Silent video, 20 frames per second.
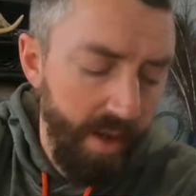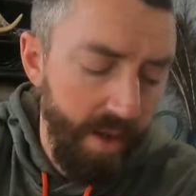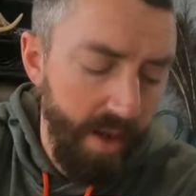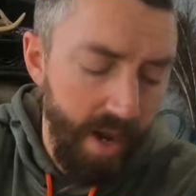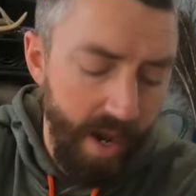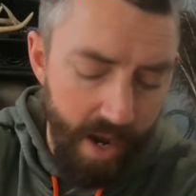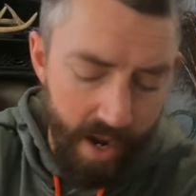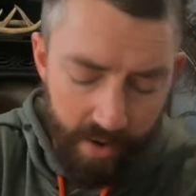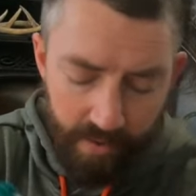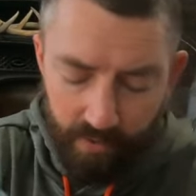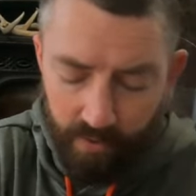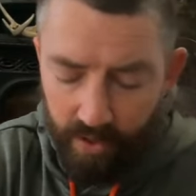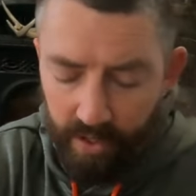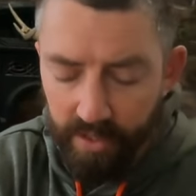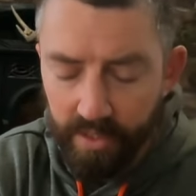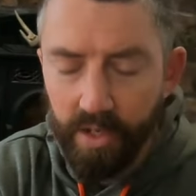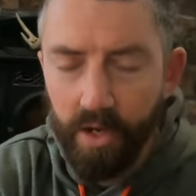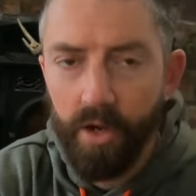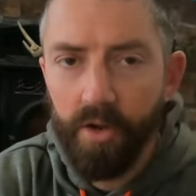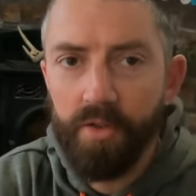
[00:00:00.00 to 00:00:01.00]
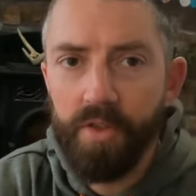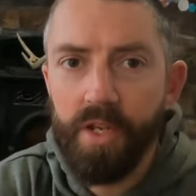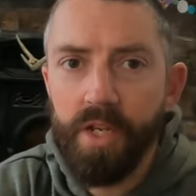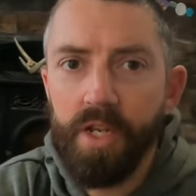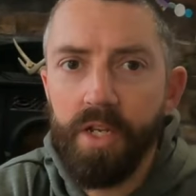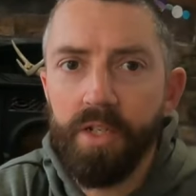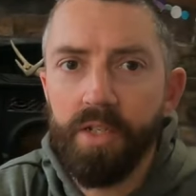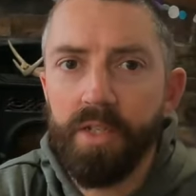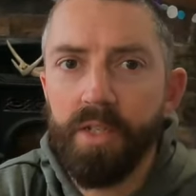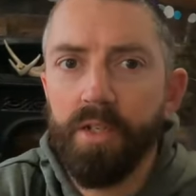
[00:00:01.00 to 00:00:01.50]
Um, these are
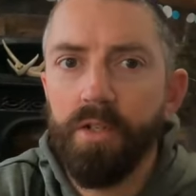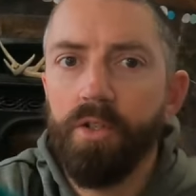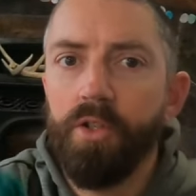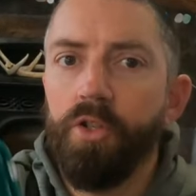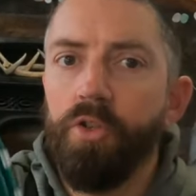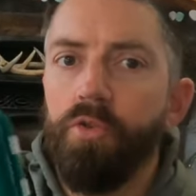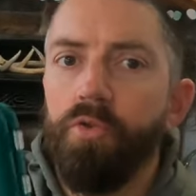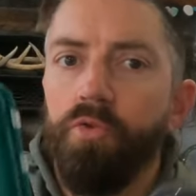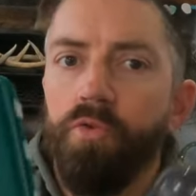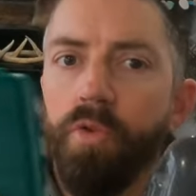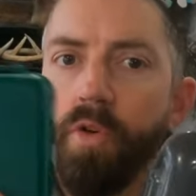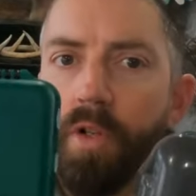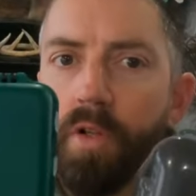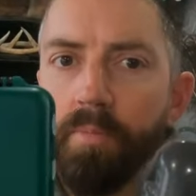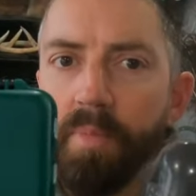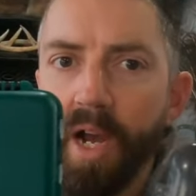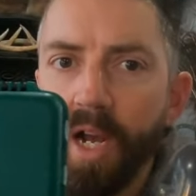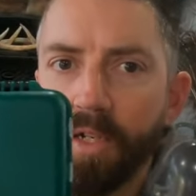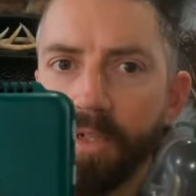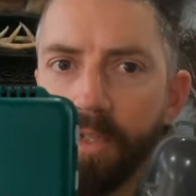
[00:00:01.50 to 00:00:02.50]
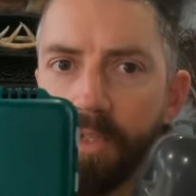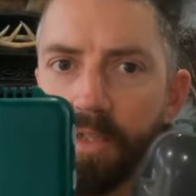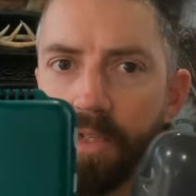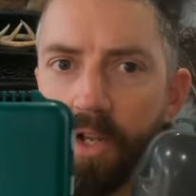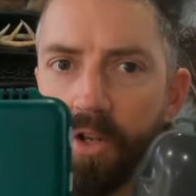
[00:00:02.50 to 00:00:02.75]
these two boxes.